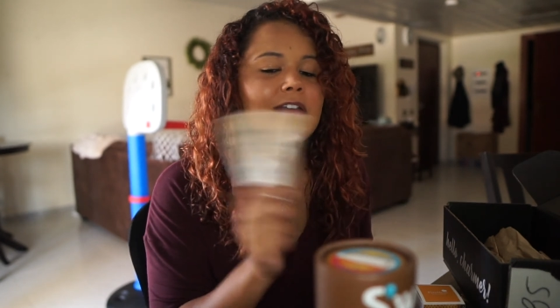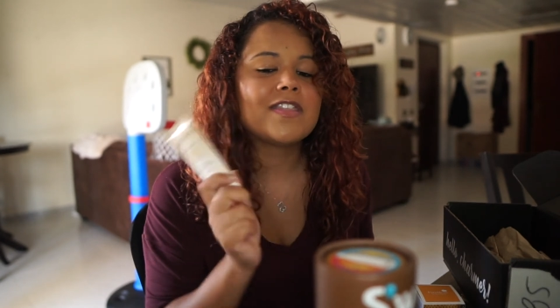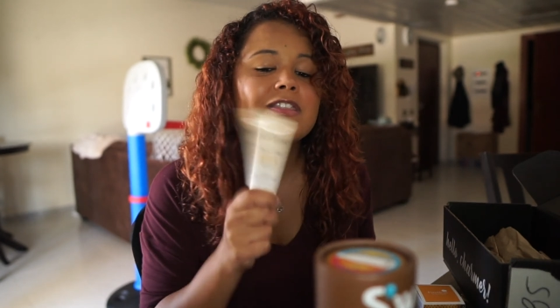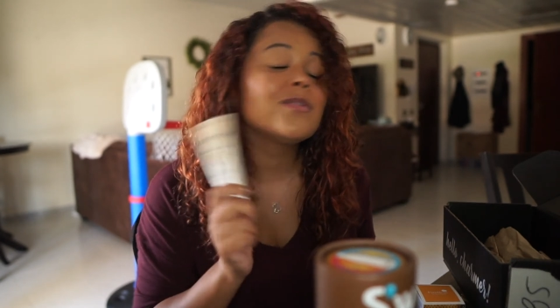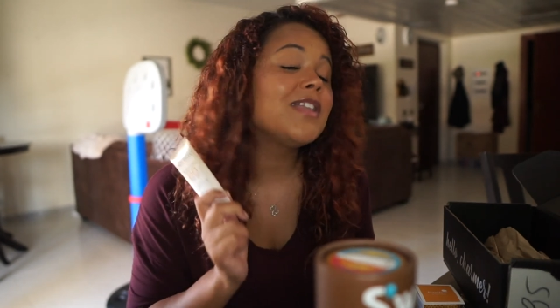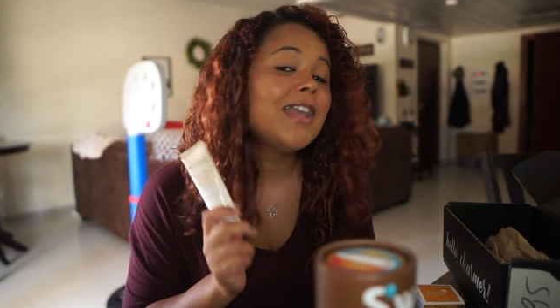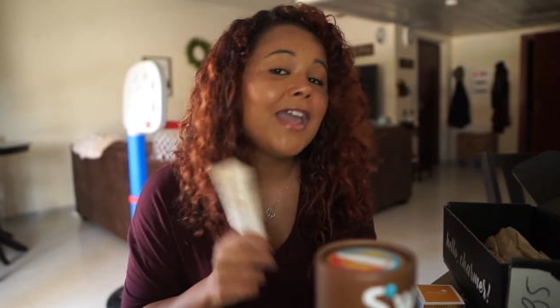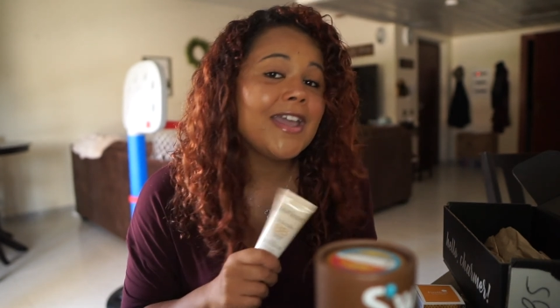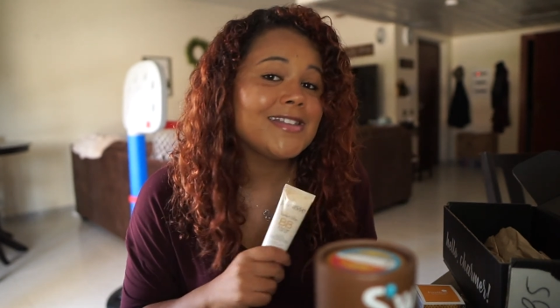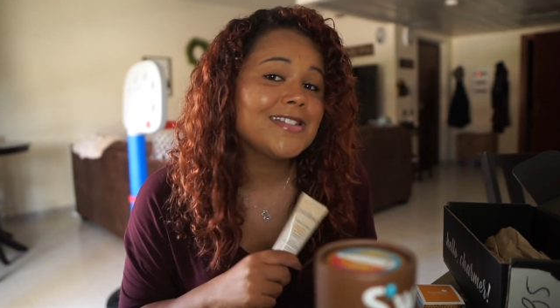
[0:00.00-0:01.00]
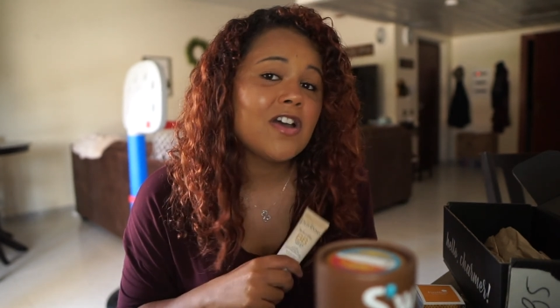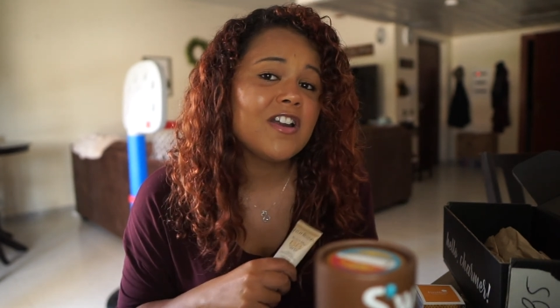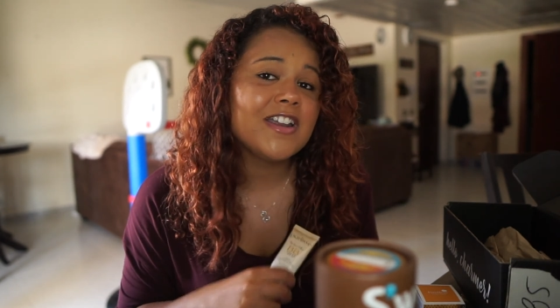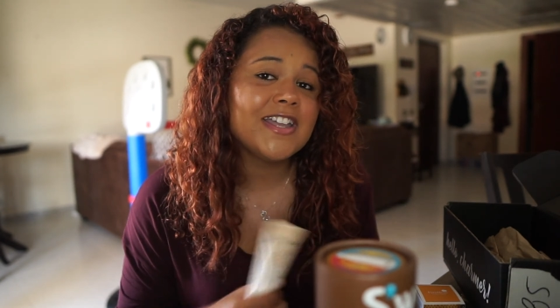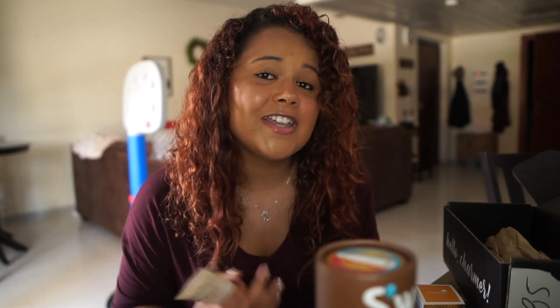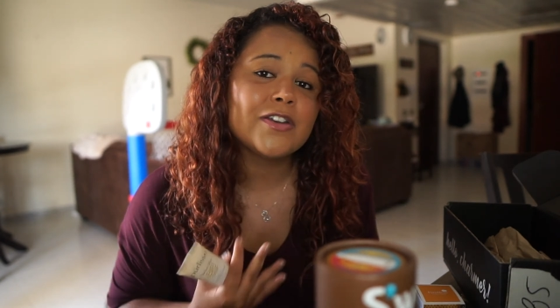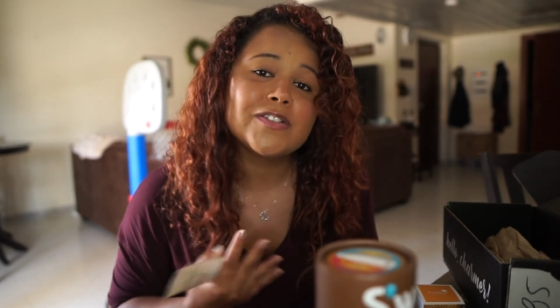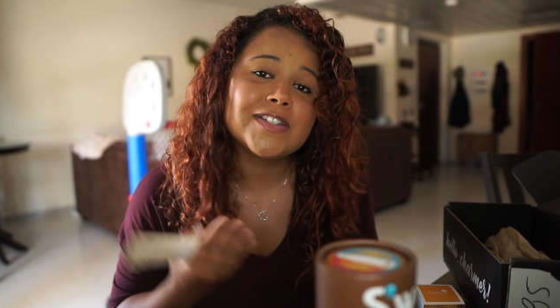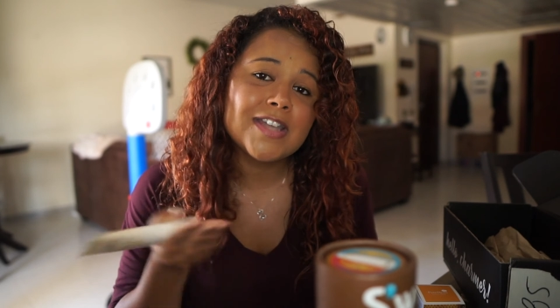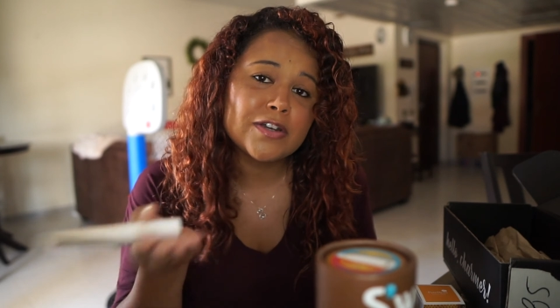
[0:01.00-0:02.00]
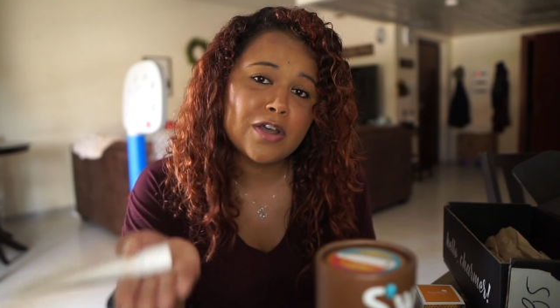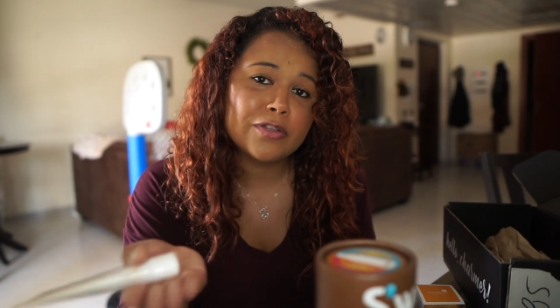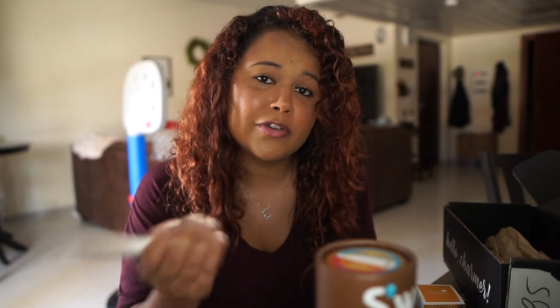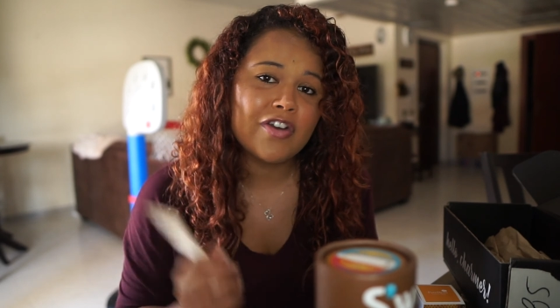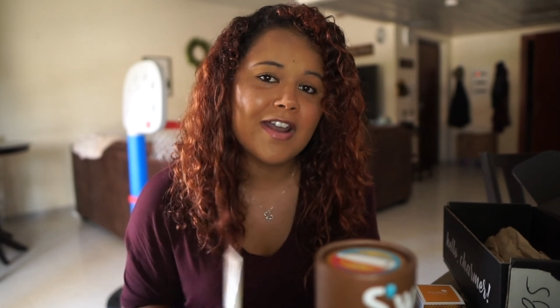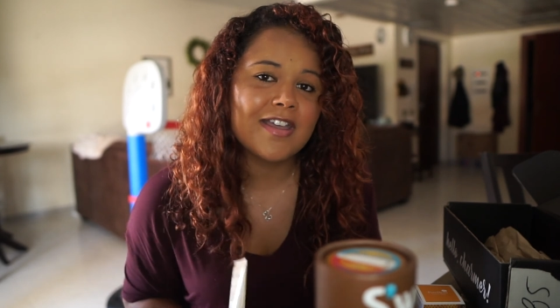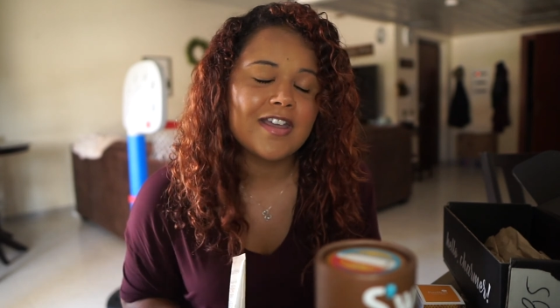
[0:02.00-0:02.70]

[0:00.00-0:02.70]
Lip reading: And then they were like, hey, sorry, here's a $10 credit.